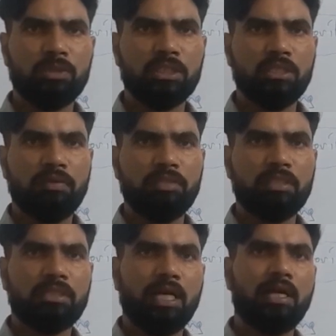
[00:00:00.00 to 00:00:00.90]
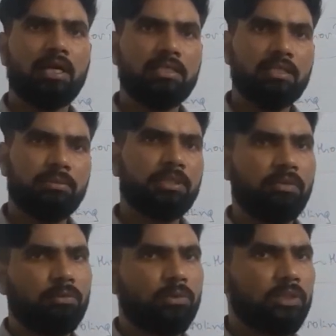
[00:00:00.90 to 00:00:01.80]
services, and the consumption
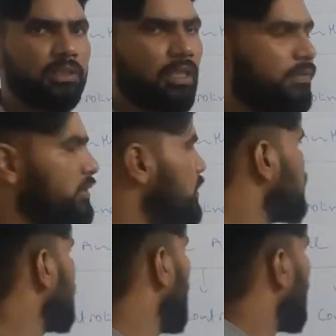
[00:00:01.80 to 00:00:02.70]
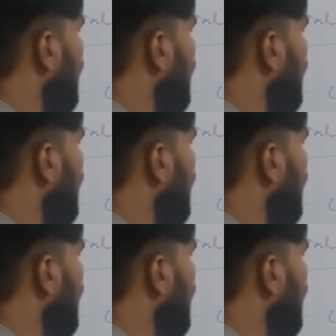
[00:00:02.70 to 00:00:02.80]
of goods and services. Okay,